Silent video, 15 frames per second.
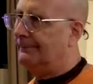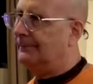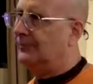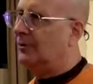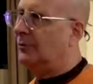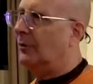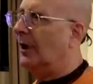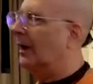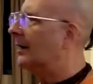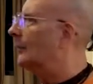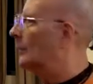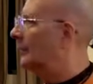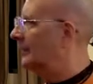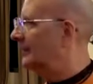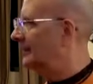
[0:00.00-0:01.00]
do
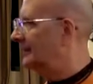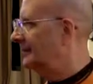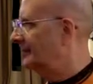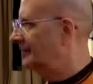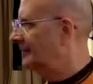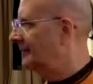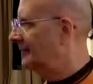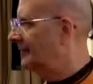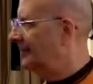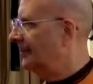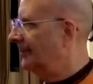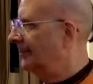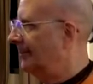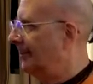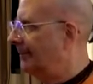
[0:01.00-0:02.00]
artwork with a
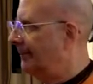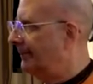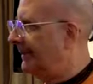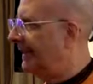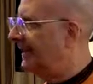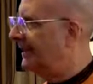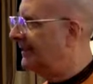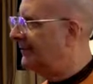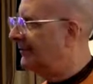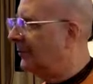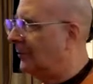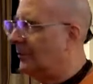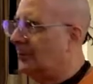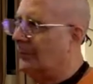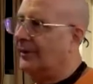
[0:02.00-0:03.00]
pen
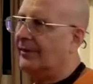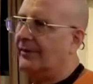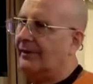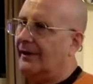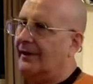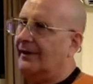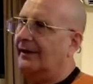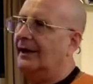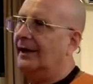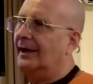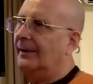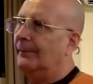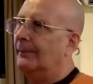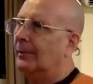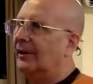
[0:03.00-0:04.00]
or with
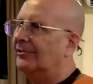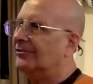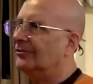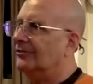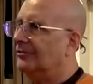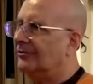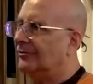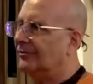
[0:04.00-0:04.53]
brushes,